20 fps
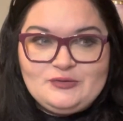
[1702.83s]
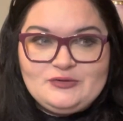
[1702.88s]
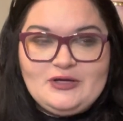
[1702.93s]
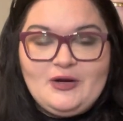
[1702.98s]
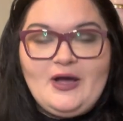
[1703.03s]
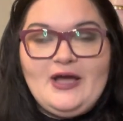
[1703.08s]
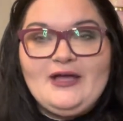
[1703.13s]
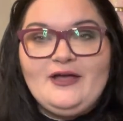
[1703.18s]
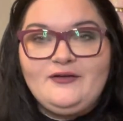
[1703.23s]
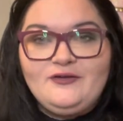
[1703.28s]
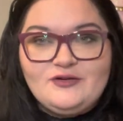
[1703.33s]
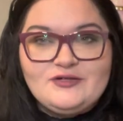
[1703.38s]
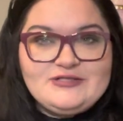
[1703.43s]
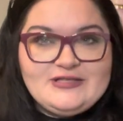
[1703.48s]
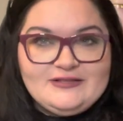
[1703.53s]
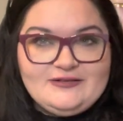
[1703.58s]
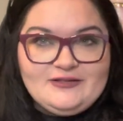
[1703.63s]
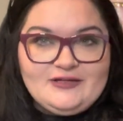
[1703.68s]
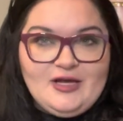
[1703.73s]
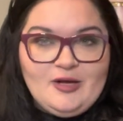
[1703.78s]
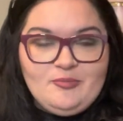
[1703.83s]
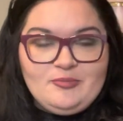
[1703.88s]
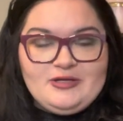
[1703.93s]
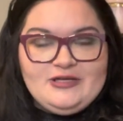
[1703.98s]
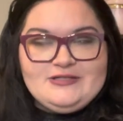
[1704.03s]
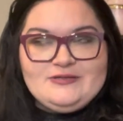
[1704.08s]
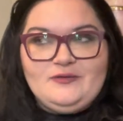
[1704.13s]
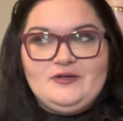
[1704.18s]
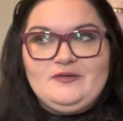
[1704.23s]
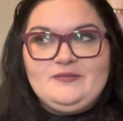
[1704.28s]
Now, I understand the company
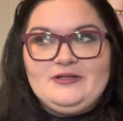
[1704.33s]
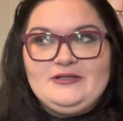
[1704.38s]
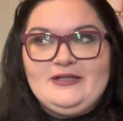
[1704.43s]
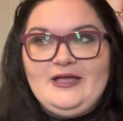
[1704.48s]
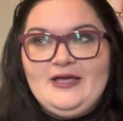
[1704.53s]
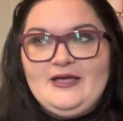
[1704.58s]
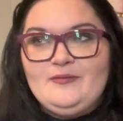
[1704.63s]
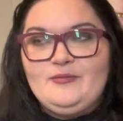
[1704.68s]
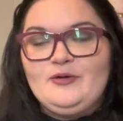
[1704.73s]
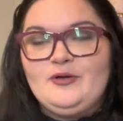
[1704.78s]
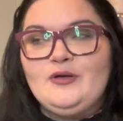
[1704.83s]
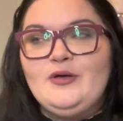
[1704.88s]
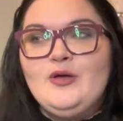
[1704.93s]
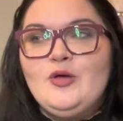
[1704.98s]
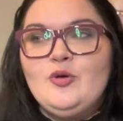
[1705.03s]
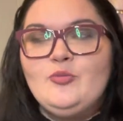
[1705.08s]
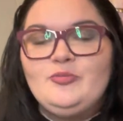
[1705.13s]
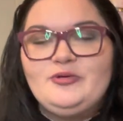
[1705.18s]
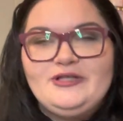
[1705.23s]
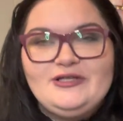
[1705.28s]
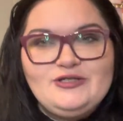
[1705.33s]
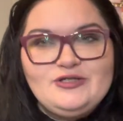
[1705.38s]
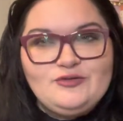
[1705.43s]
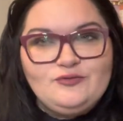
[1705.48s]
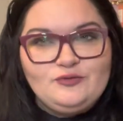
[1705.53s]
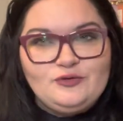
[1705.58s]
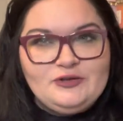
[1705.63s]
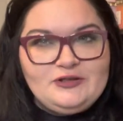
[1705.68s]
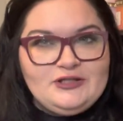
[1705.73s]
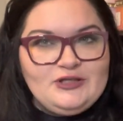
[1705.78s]
doesn't want to be liable, but that just
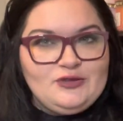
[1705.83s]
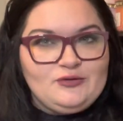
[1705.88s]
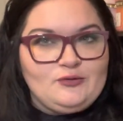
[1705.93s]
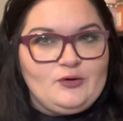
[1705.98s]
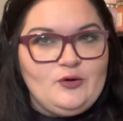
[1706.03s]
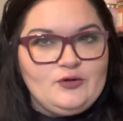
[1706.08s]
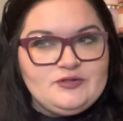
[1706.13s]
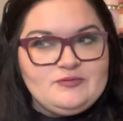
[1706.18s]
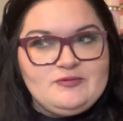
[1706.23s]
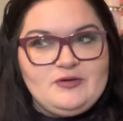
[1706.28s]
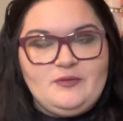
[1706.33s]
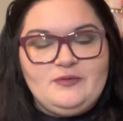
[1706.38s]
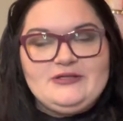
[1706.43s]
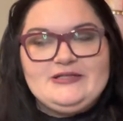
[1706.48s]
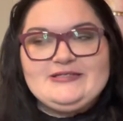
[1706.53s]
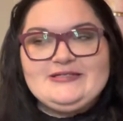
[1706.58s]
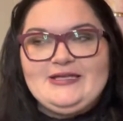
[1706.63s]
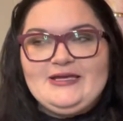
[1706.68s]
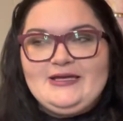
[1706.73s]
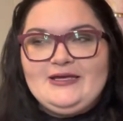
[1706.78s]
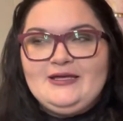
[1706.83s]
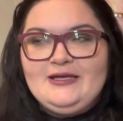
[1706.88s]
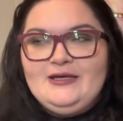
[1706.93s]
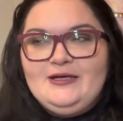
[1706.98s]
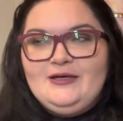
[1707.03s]
really throws me when it's like,